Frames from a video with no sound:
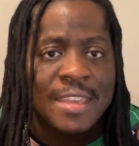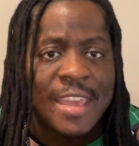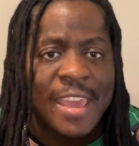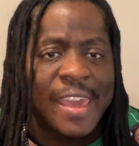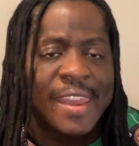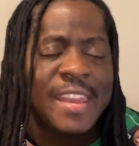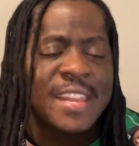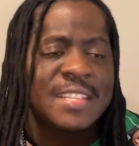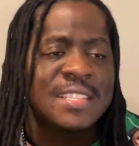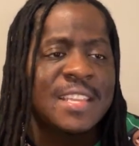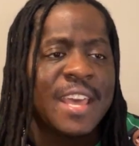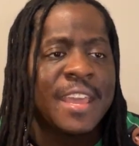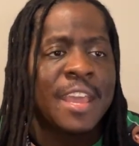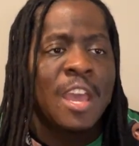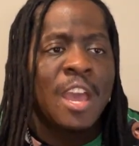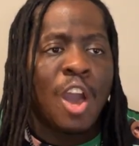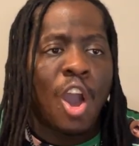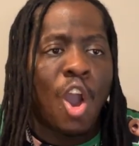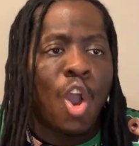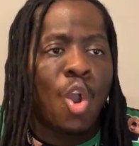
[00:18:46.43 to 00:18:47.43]
And then it's like,
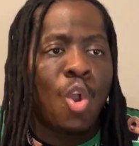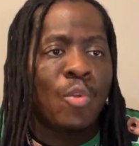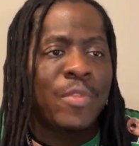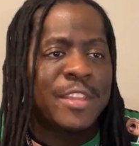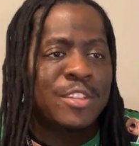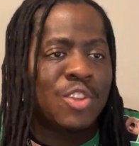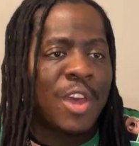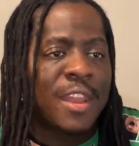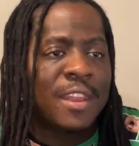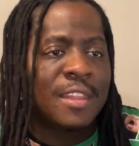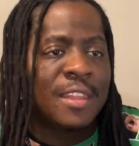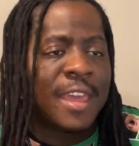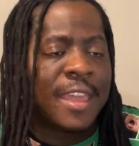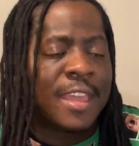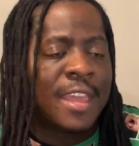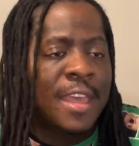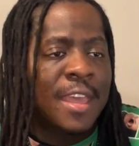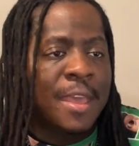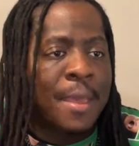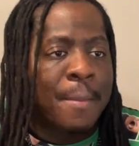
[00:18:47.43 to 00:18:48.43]
oh, they try to
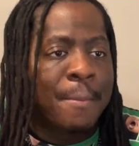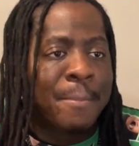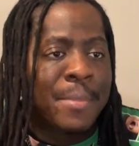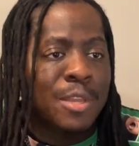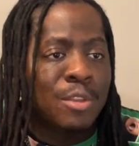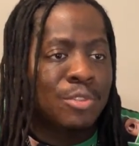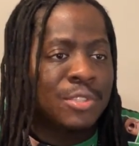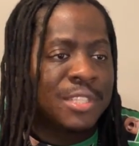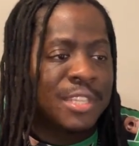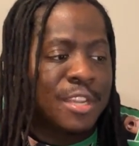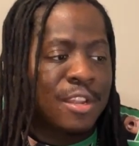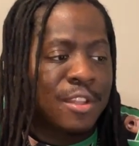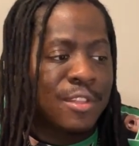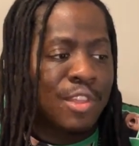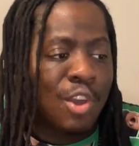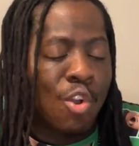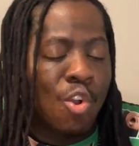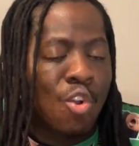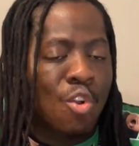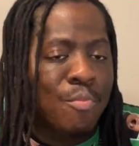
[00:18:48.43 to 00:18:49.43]
like middle tier
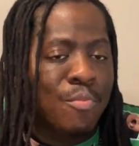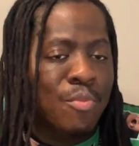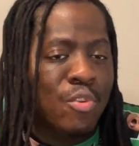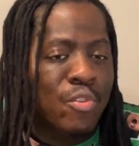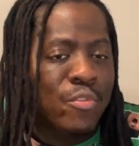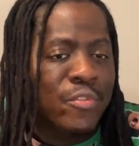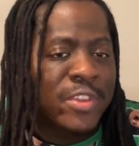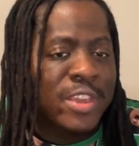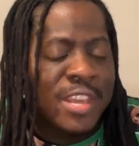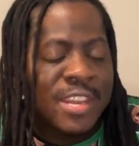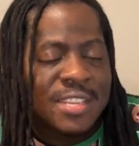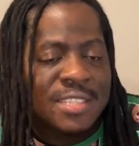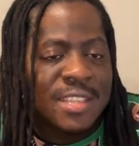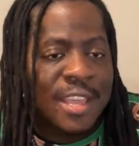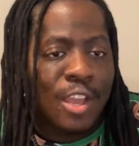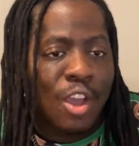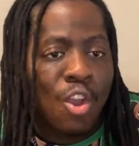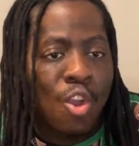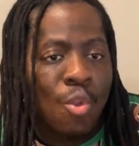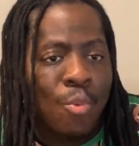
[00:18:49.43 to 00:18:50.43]
the whole movie. And it's
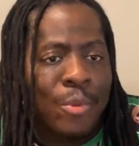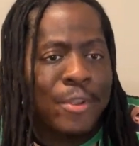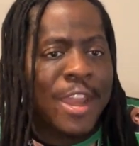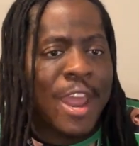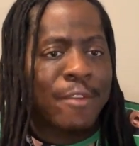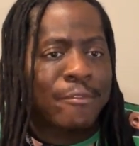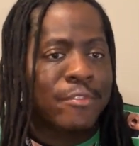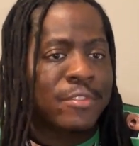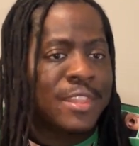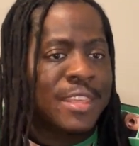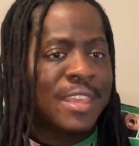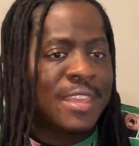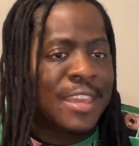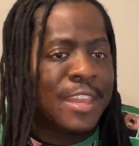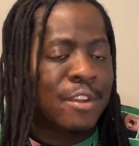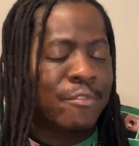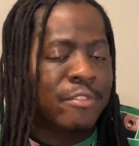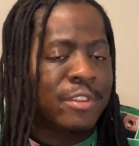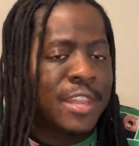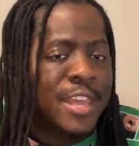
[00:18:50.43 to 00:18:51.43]
like, oh, we're not really
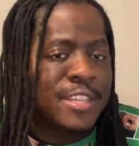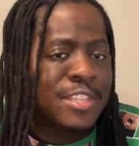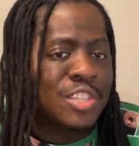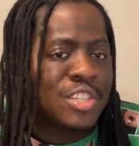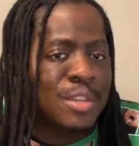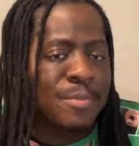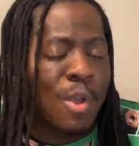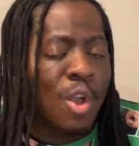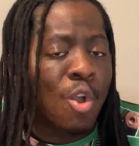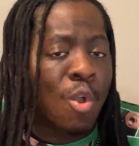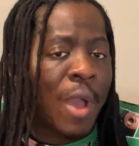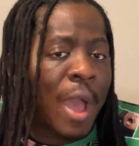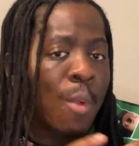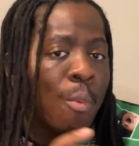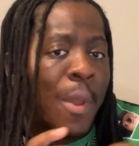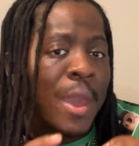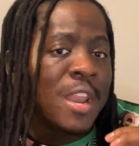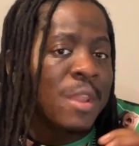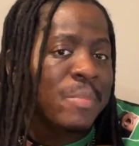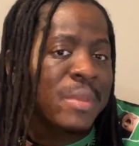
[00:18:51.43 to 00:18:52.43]
in a relationship. Oh, I
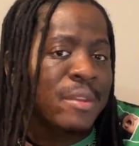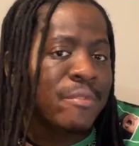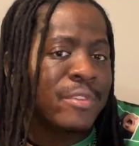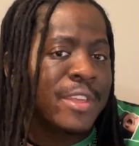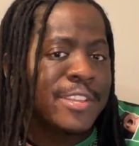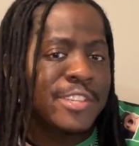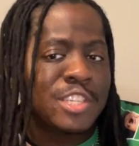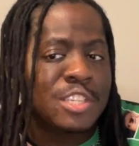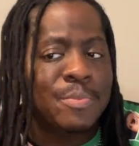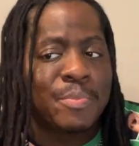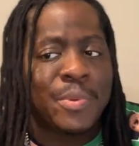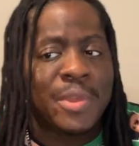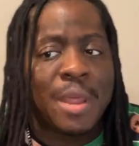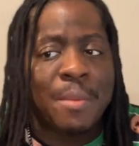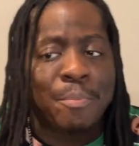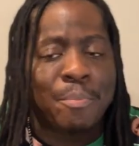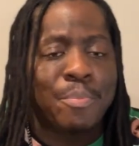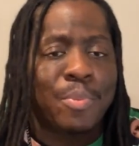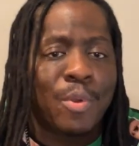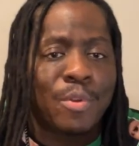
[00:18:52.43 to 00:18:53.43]
want to be in a relationship, but
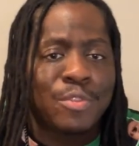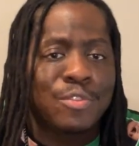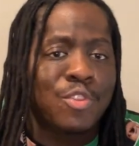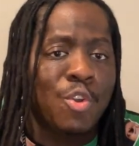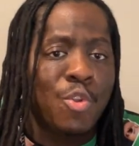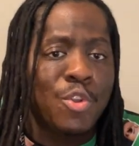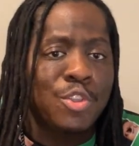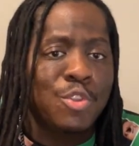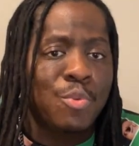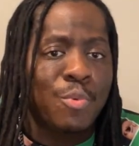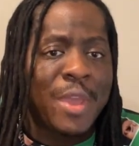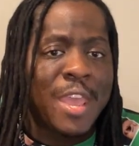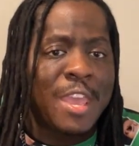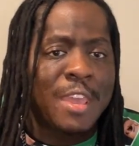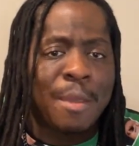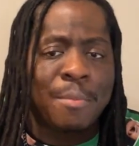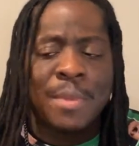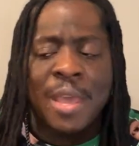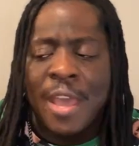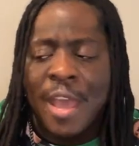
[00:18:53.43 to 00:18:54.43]
I'm throwing you
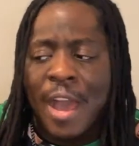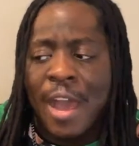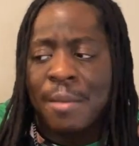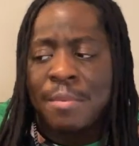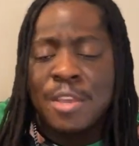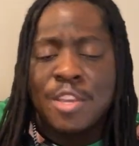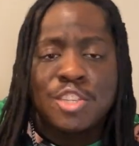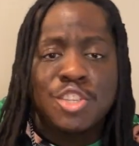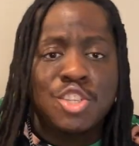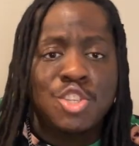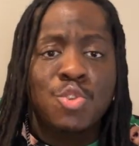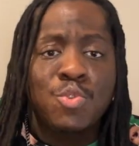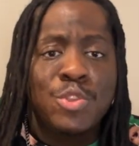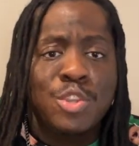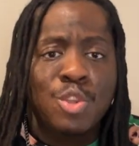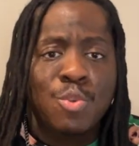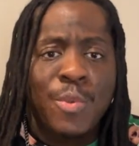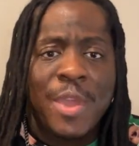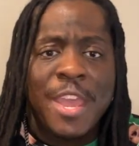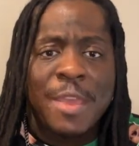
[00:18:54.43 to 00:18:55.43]
away. I'm shooing
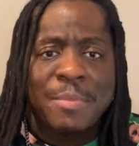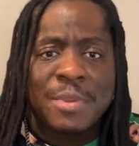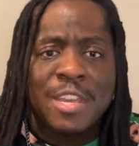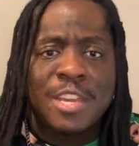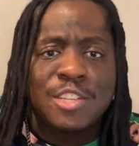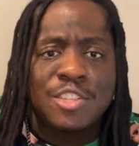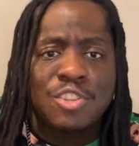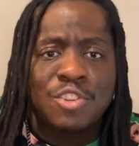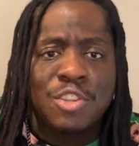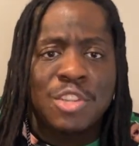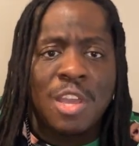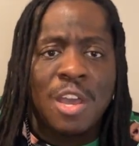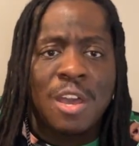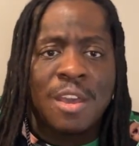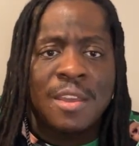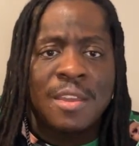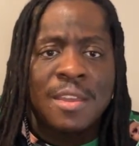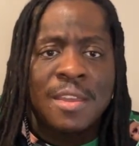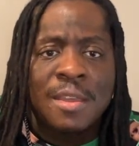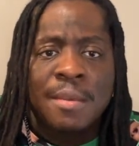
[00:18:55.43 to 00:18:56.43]
you away because you're
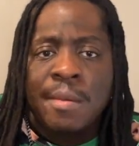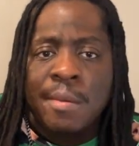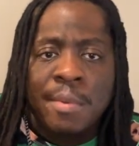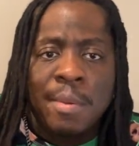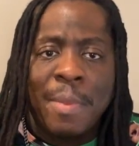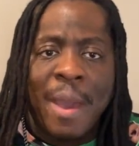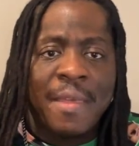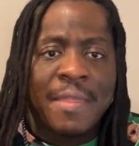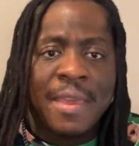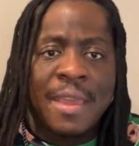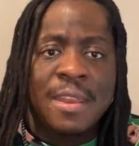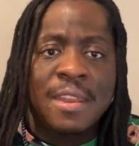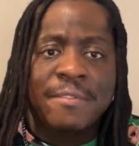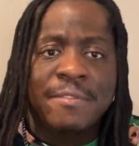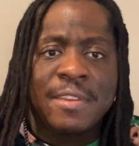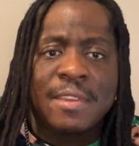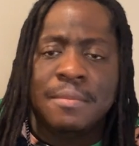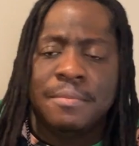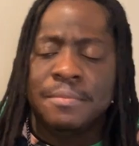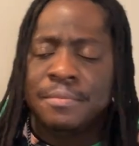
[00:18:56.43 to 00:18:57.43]
young. But by the end
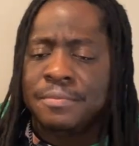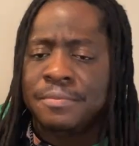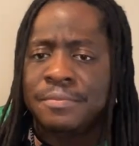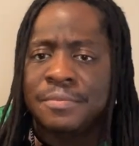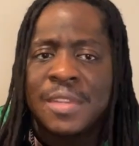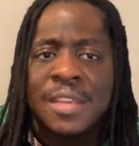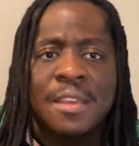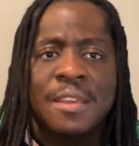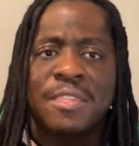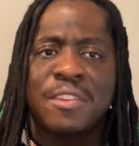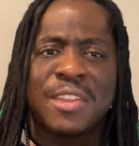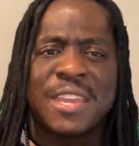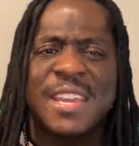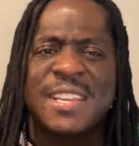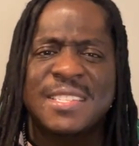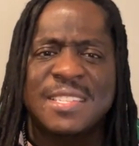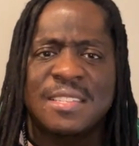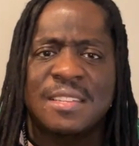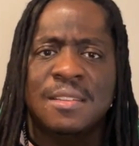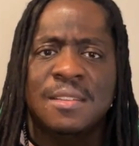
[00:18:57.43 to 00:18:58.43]
of it, they're
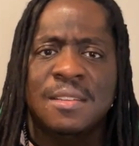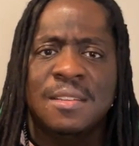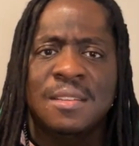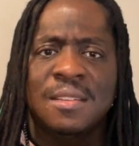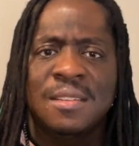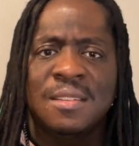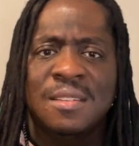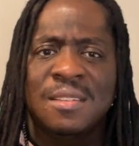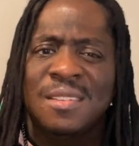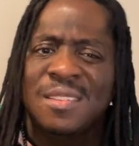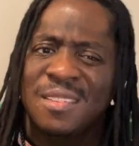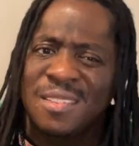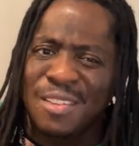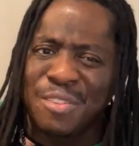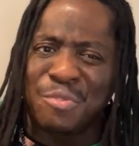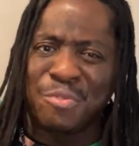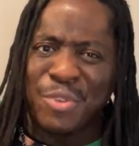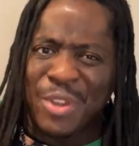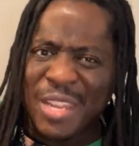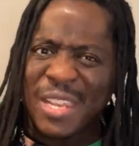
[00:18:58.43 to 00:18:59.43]
kissing.
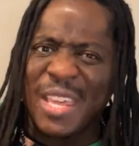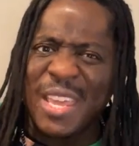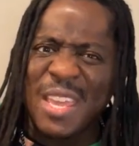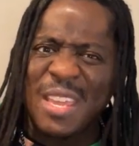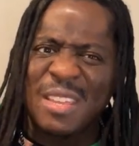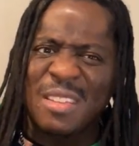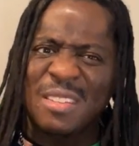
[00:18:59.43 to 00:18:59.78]
Really?